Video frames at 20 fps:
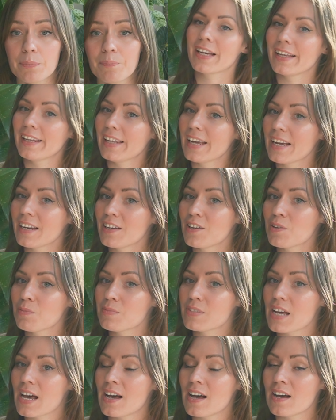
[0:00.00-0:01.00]

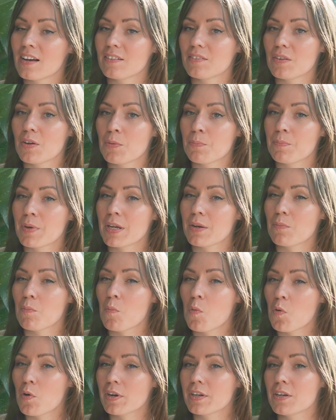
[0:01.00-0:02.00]
Caladiums are a bit
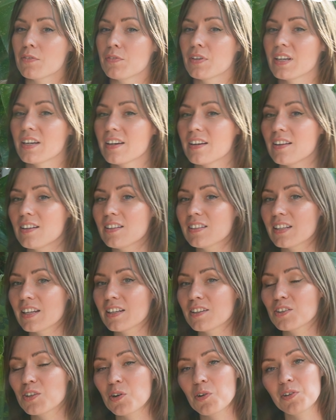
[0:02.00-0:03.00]
more difficult
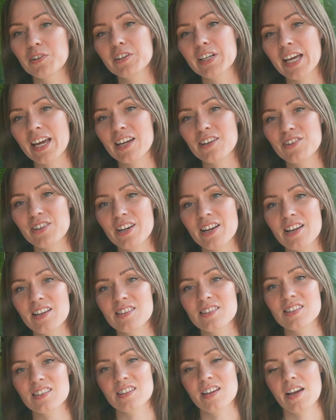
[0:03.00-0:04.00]
than
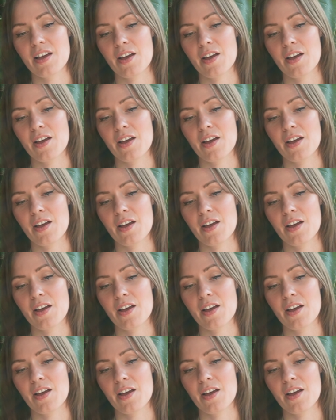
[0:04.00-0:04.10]
Colocasias.